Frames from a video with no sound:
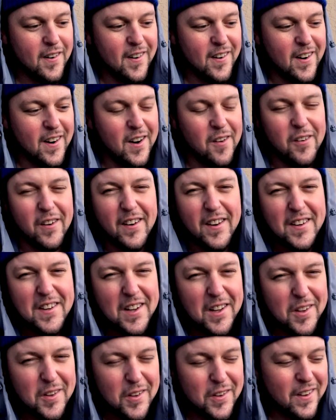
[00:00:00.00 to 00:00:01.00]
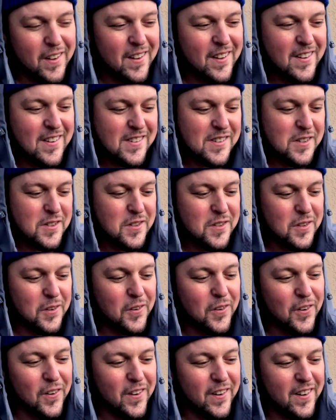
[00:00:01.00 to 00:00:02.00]
And I'm gonna tell you guys a
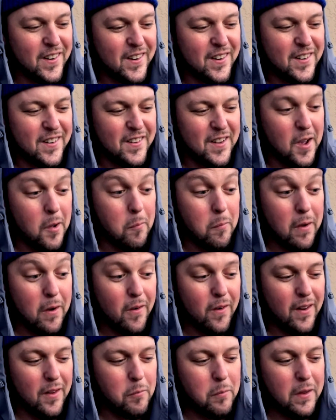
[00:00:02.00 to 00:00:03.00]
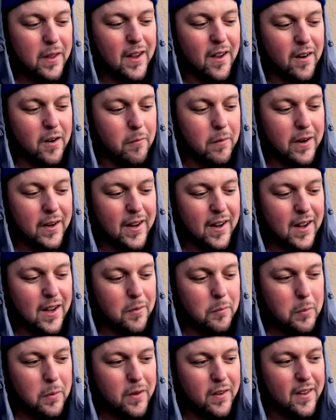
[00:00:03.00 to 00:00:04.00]
story about being out at my camp
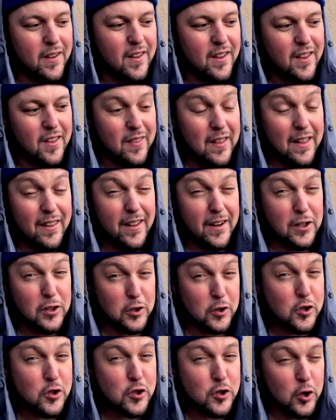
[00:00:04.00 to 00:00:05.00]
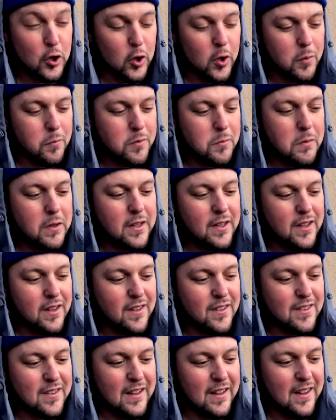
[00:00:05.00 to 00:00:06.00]
that like disturbs me to this
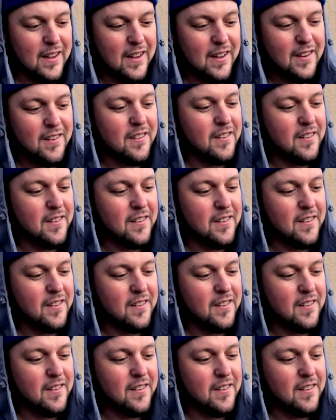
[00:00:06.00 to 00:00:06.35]
day.